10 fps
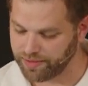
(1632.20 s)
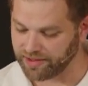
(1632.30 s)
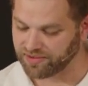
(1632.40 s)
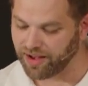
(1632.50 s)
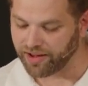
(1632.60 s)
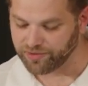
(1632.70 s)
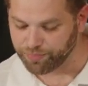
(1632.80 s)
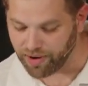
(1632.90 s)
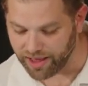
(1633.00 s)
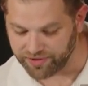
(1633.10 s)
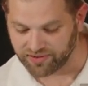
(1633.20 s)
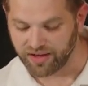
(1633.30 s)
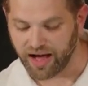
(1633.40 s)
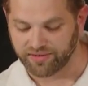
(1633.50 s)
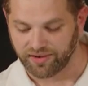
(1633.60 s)
That's God's breath, it's
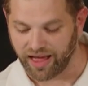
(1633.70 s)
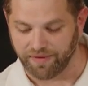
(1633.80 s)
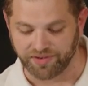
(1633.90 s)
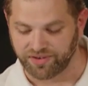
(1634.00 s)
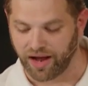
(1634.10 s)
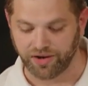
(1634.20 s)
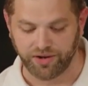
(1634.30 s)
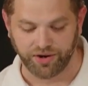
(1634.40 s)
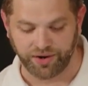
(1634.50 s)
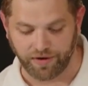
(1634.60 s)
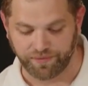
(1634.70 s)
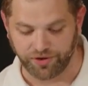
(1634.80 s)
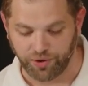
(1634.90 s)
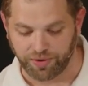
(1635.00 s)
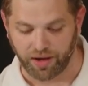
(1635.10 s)
God's life. It's not good enough
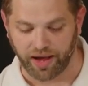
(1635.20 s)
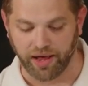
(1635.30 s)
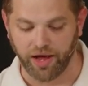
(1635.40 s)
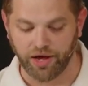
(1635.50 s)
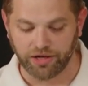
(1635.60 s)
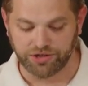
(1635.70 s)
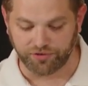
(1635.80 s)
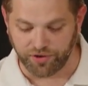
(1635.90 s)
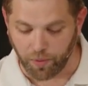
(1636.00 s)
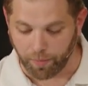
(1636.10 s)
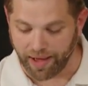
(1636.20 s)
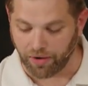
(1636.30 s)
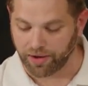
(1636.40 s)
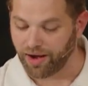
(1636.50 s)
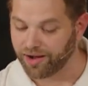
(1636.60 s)
that you and I just know
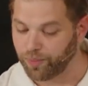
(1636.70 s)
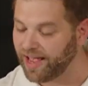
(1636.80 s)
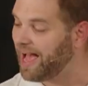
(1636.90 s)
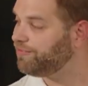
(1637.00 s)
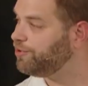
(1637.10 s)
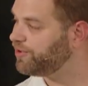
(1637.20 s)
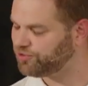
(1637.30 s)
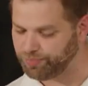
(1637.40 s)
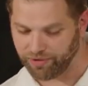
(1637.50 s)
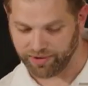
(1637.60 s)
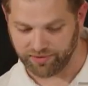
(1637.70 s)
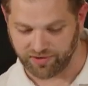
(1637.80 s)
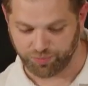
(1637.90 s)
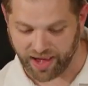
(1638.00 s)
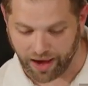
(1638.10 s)
about God. We have to
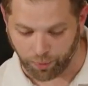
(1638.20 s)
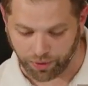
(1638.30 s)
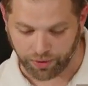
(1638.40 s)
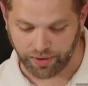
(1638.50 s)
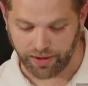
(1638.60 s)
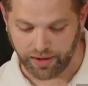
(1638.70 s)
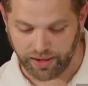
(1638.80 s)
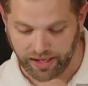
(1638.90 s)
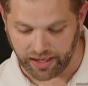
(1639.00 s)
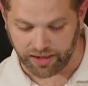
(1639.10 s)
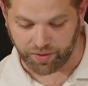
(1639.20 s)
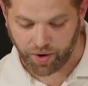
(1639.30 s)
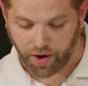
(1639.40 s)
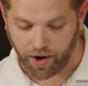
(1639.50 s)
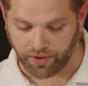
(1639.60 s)
experience his power in
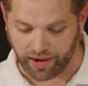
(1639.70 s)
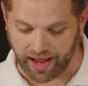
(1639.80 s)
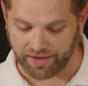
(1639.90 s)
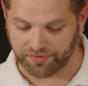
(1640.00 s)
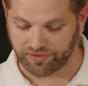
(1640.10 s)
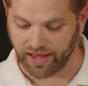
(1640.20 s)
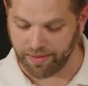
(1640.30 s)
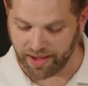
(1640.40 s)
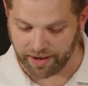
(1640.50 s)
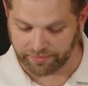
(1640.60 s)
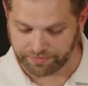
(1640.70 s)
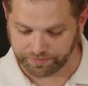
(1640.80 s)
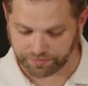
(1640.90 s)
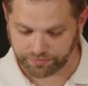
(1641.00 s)
our lives. Amen?